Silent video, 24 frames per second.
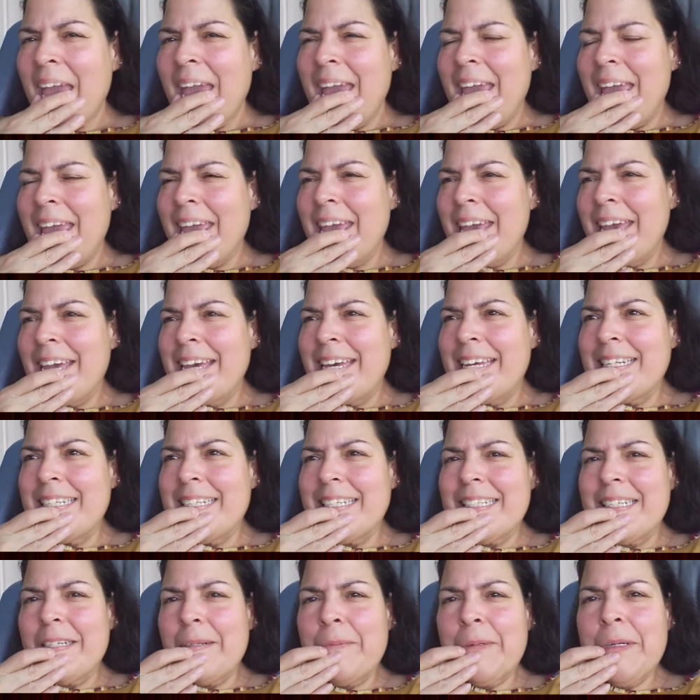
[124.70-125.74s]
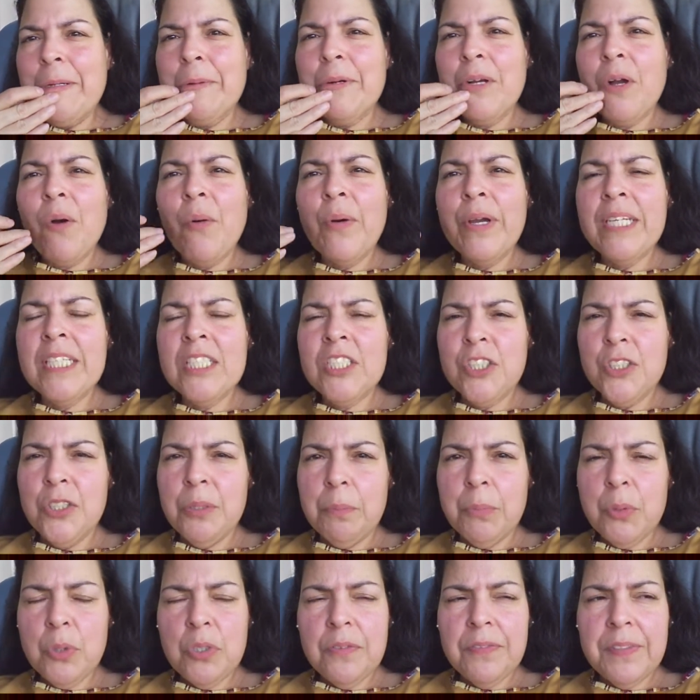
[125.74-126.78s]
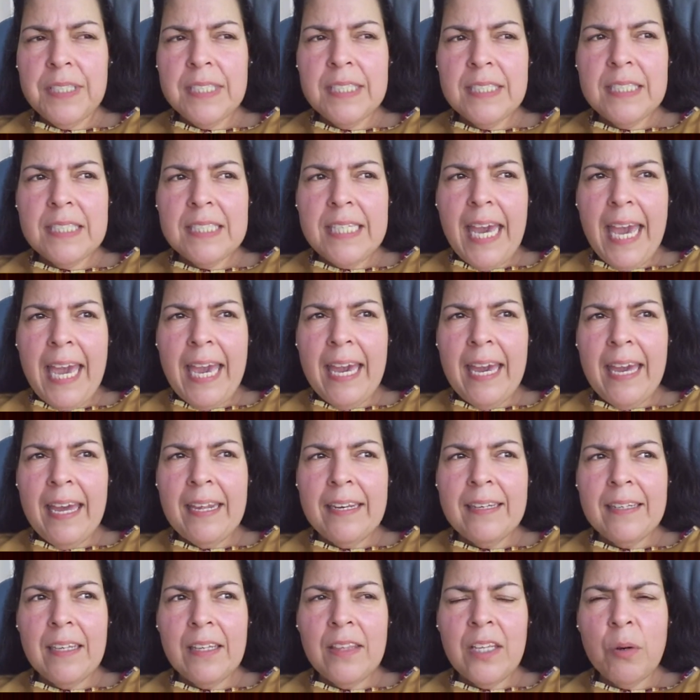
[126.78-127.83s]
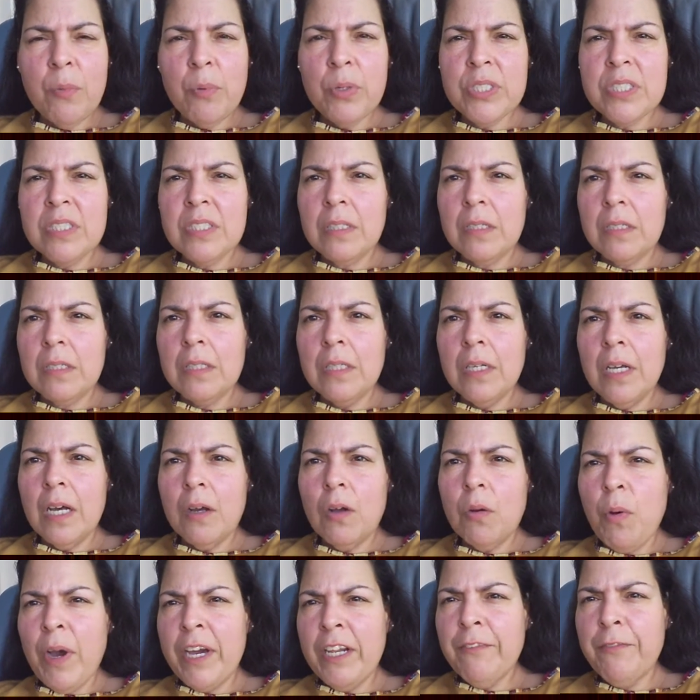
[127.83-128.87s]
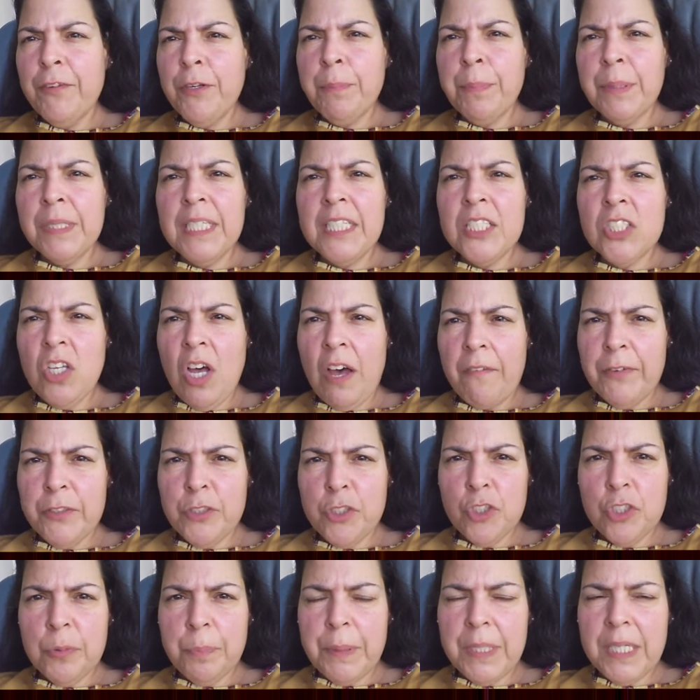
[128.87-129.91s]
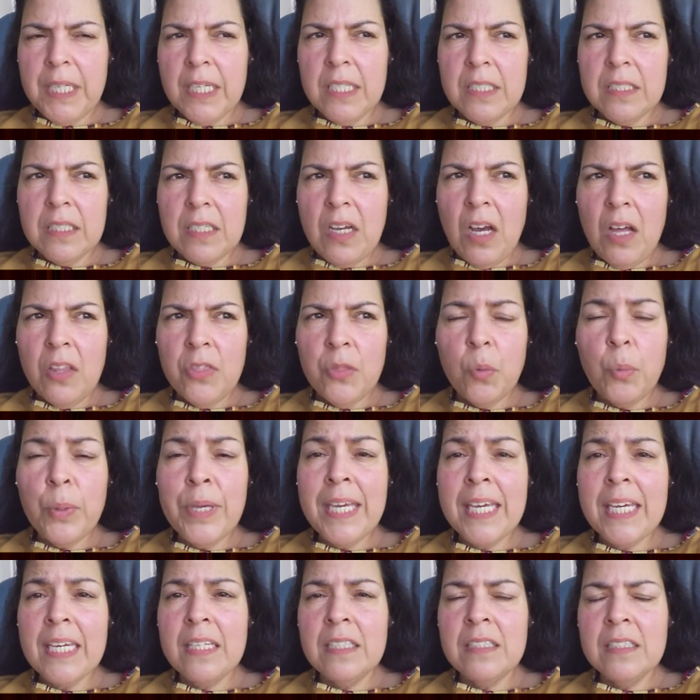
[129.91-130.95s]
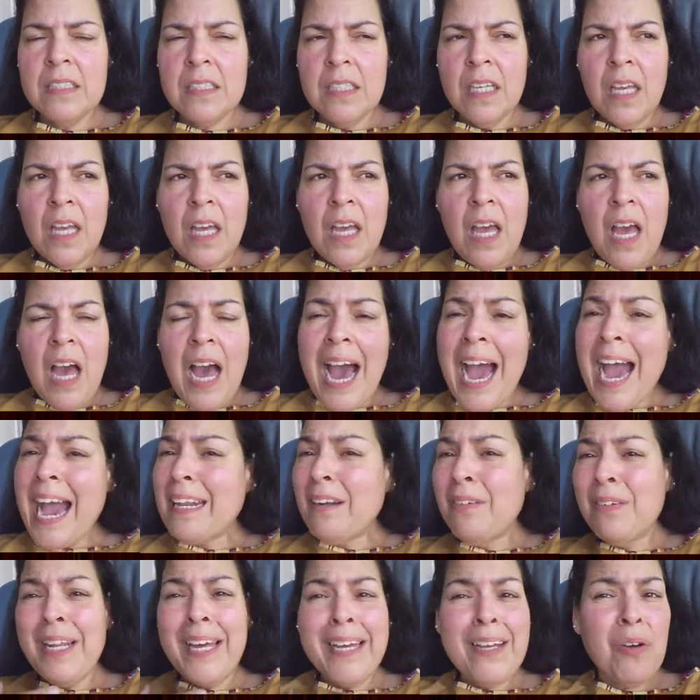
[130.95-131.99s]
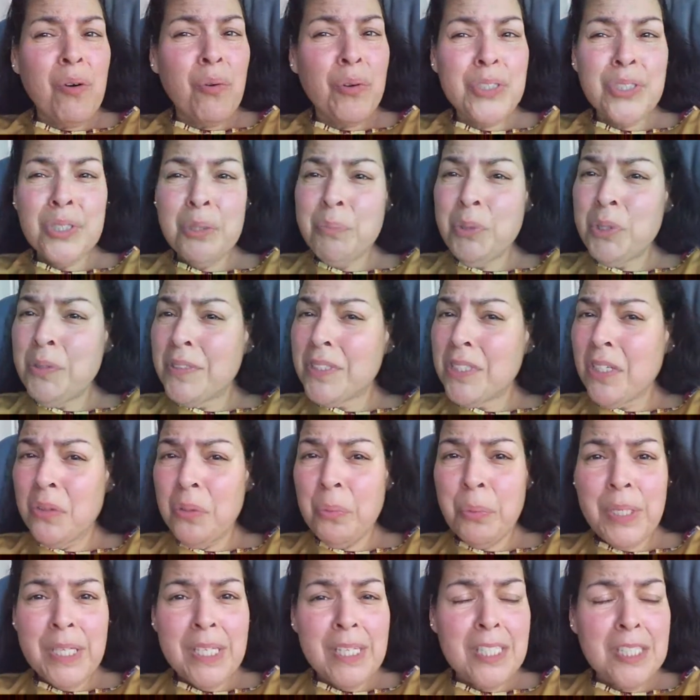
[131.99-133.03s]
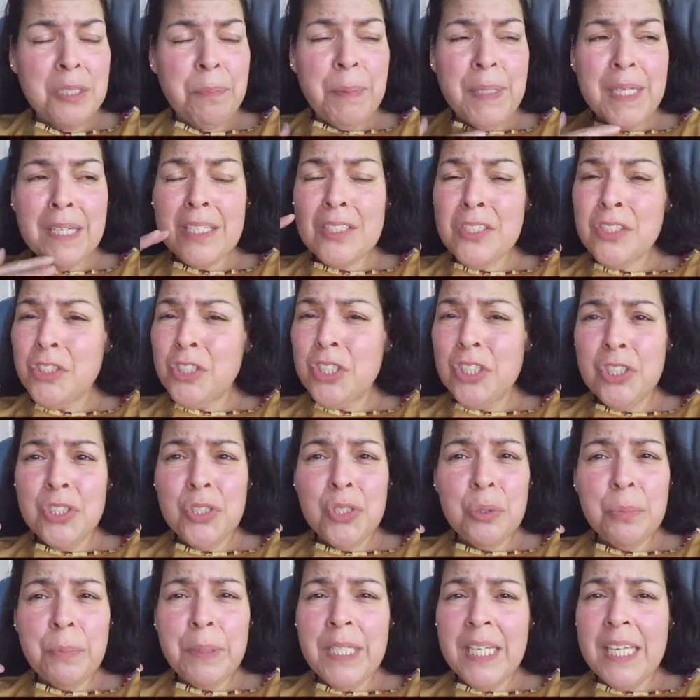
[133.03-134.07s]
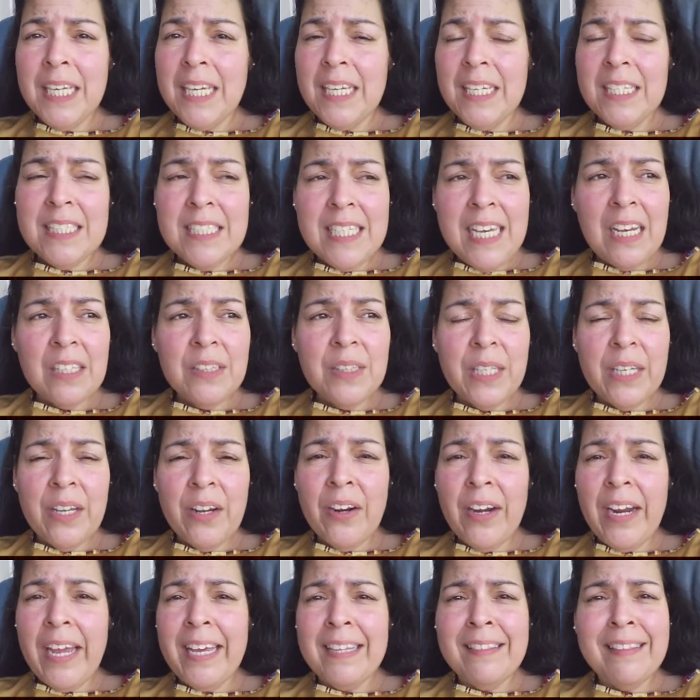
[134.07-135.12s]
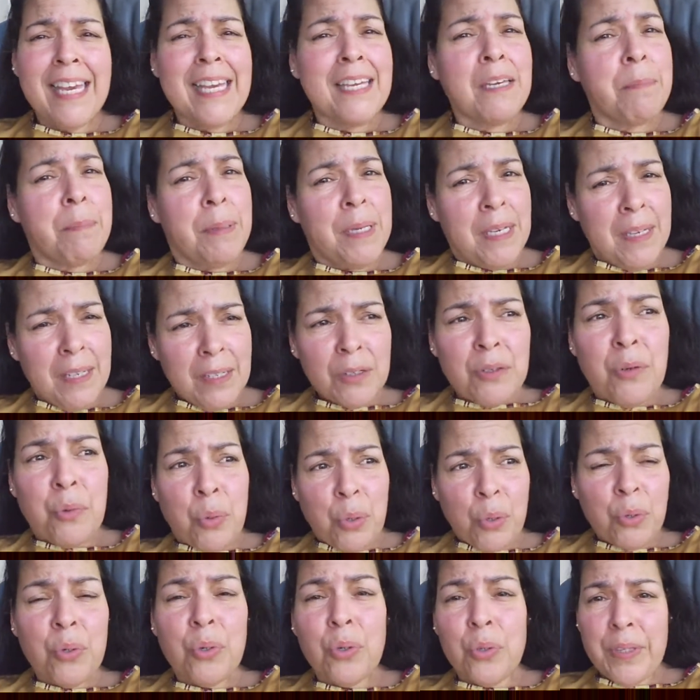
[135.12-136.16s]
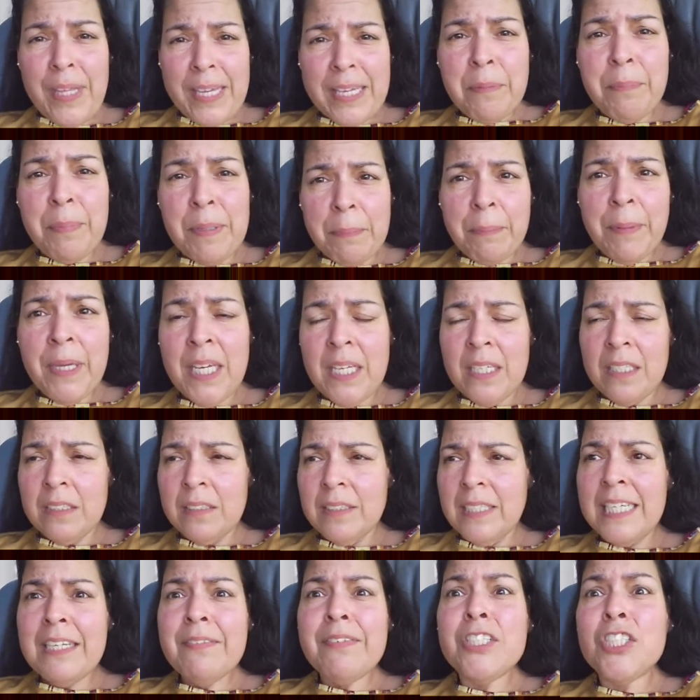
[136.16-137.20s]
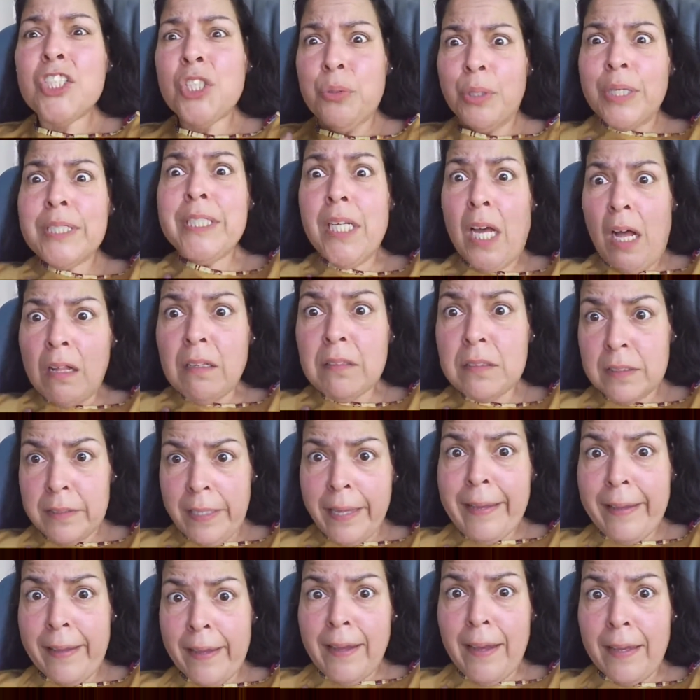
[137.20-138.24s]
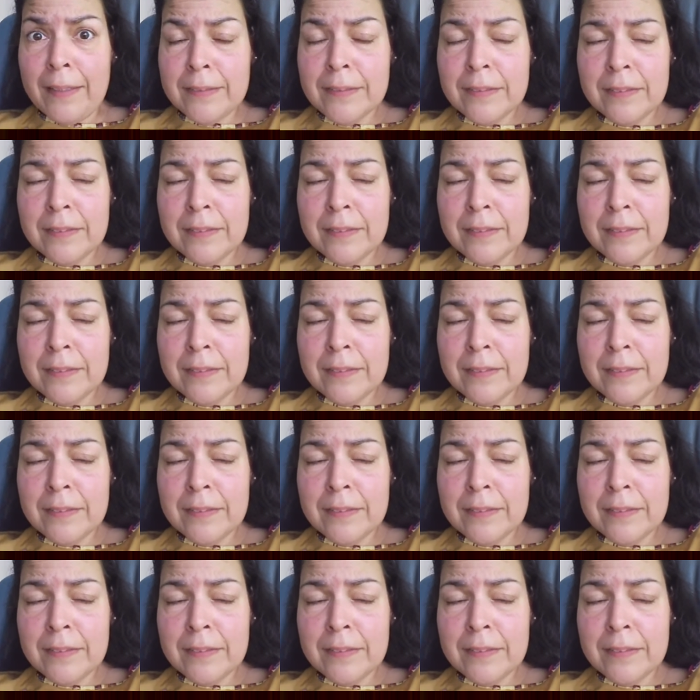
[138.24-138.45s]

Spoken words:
And we were going into the movies, and there was quite a few police officers because on the weekends, I don't like going to the movies on the weekends because there's just too many kids out there, and they can be cruel, they can be mean, even to adults like us.